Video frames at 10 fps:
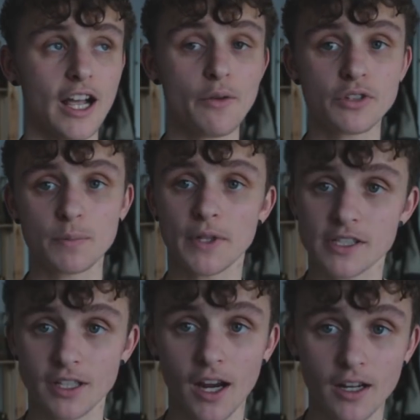I was a bit
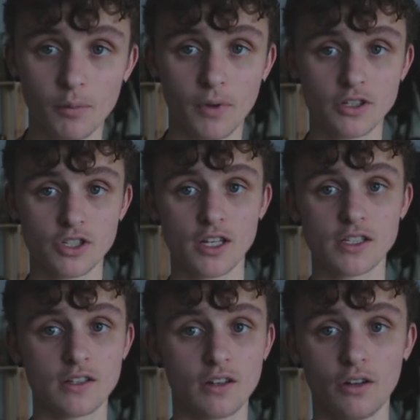scared that my chest